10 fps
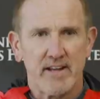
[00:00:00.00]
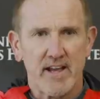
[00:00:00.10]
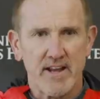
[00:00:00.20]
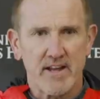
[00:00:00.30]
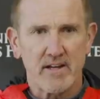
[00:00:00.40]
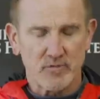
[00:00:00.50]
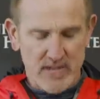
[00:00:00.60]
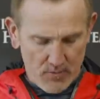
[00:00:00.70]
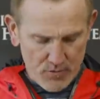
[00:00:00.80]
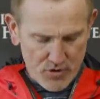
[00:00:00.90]
it kind of comes
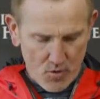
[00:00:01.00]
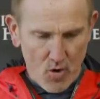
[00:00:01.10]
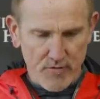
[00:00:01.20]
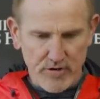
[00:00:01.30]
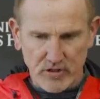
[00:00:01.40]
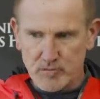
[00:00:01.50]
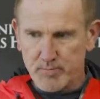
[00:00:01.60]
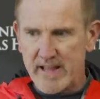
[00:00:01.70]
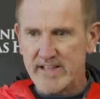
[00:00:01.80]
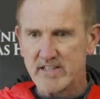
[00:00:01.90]
down. When you go over and
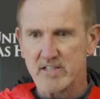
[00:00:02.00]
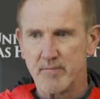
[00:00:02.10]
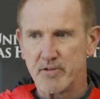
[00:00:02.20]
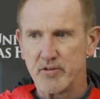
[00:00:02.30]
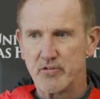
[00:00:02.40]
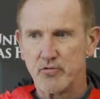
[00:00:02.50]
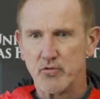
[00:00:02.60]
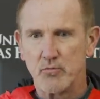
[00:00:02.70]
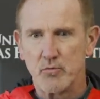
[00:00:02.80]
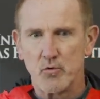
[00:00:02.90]
explain something to
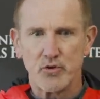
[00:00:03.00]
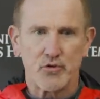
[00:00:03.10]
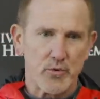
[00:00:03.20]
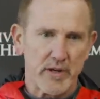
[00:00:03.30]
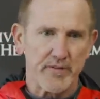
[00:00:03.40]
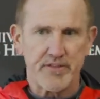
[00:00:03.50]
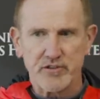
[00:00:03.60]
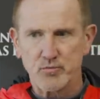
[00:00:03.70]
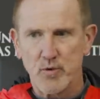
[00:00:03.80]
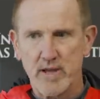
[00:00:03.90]
him, or we're doing it
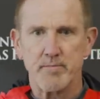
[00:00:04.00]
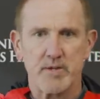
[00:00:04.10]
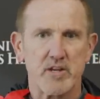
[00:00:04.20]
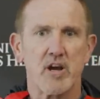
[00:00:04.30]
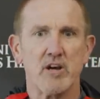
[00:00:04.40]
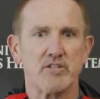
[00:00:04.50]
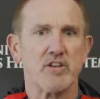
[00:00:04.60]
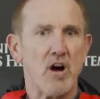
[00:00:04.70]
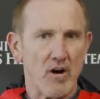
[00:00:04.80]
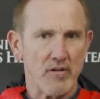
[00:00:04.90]
this way because
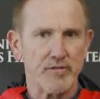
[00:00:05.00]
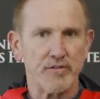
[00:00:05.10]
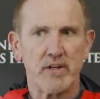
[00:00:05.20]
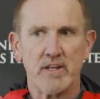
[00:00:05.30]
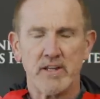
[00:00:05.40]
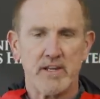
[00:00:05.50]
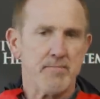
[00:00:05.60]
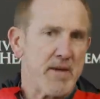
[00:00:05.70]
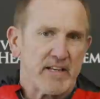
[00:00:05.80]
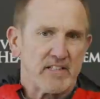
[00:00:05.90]
of,
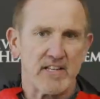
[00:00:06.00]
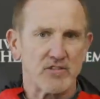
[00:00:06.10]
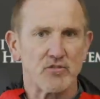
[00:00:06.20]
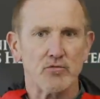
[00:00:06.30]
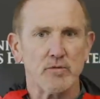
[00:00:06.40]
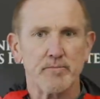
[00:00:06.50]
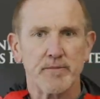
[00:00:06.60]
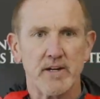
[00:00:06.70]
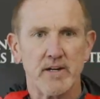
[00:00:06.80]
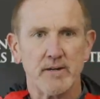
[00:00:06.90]
it makes sense to
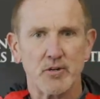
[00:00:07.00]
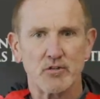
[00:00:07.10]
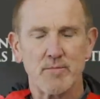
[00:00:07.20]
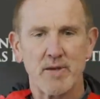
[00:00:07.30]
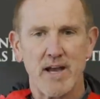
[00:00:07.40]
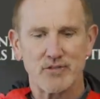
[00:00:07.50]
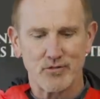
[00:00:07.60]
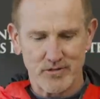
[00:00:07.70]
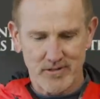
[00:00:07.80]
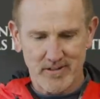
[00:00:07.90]
him. Some guys
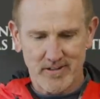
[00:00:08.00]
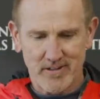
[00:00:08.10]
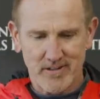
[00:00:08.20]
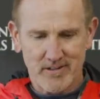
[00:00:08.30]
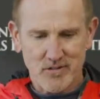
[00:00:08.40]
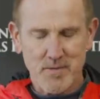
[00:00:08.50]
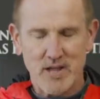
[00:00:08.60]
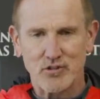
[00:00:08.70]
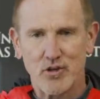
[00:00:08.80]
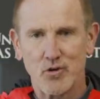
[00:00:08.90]

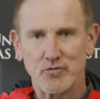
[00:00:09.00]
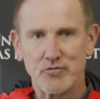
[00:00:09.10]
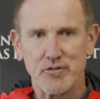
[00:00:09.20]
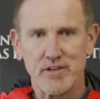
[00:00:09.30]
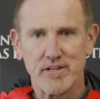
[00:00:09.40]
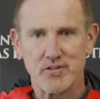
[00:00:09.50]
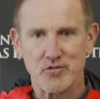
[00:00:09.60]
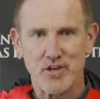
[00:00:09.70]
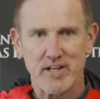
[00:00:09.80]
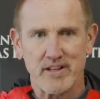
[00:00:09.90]
you coach through the years, they'll
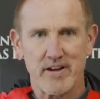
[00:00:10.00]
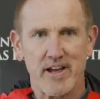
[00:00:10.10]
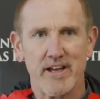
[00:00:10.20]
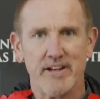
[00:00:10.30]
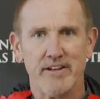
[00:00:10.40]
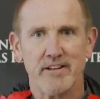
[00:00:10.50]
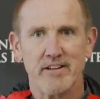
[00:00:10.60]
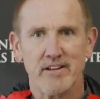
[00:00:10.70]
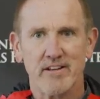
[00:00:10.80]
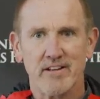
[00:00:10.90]
shake their head
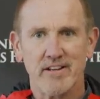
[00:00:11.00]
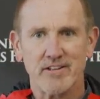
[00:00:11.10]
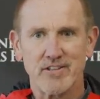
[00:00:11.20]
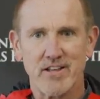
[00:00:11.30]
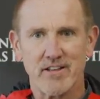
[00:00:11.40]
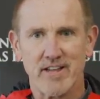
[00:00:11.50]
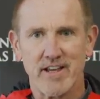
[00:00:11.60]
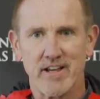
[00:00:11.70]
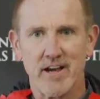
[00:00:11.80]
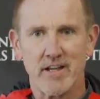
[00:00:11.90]
and say that
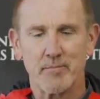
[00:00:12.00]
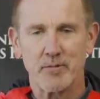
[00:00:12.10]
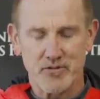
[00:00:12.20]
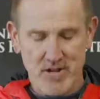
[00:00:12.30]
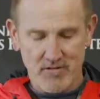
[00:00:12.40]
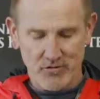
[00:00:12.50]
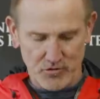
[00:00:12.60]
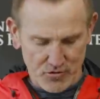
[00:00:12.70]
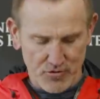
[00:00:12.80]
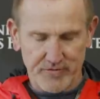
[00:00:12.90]
they got it, but you're not really
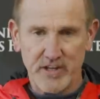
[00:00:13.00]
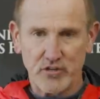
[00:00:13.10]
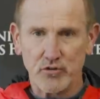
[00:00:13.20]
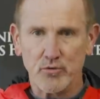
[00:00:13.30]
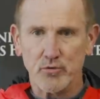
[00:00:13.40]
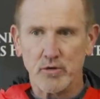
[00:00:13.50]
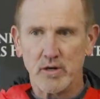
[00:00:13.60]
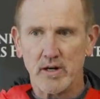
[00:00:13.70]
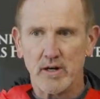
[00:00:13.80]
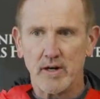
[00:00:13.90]
sure if they do.